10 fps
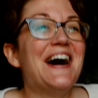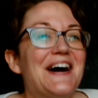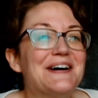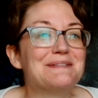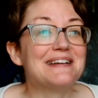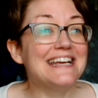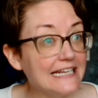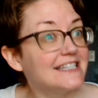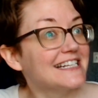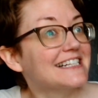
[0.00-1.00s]
Um,
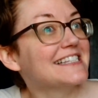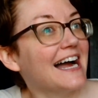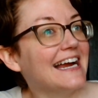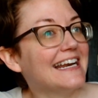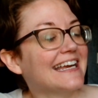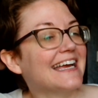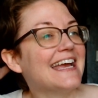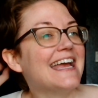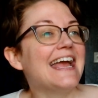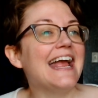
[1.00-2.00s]
it's exciting.
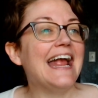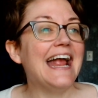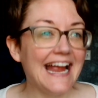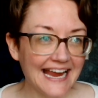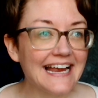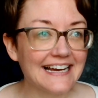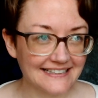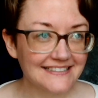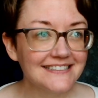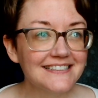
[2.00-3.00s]

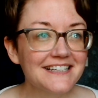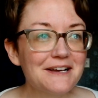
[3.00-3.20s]
And